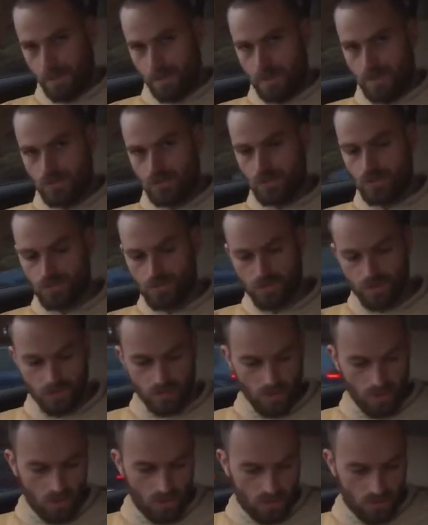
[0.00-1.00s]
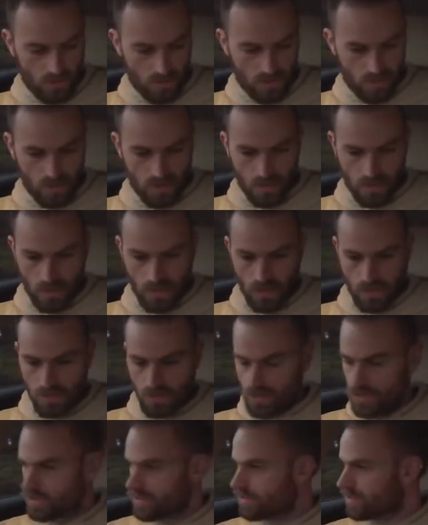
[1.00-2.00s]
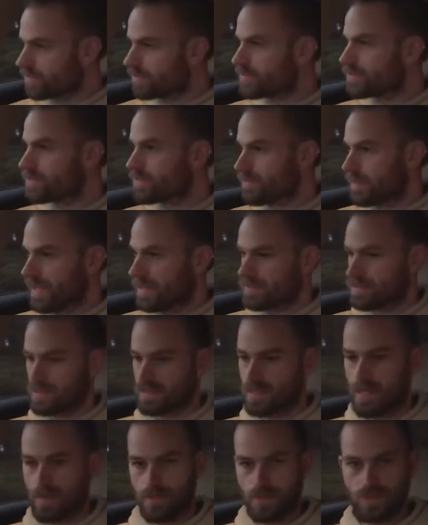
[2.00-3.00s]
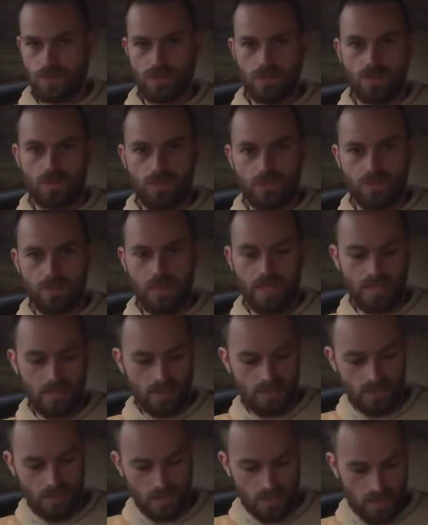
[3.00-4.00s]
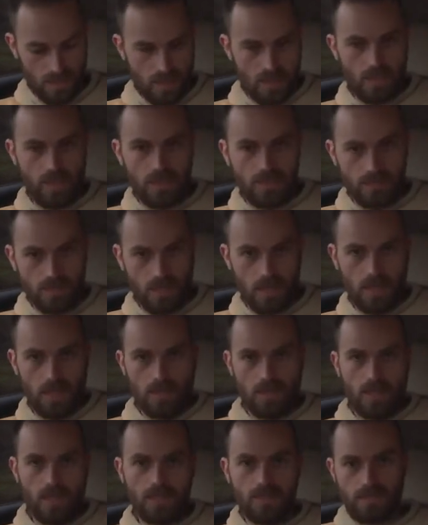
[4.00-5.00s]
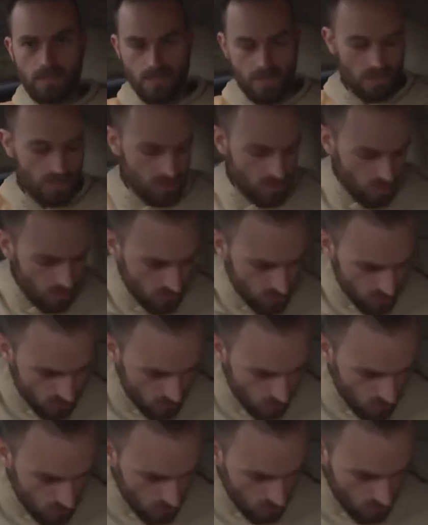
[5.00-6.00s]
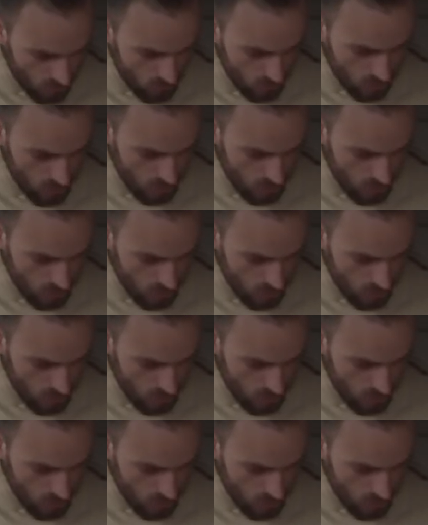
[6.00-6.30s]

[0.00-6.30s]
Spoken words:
It's also got huge amounts of cubby storage space. So in the center console,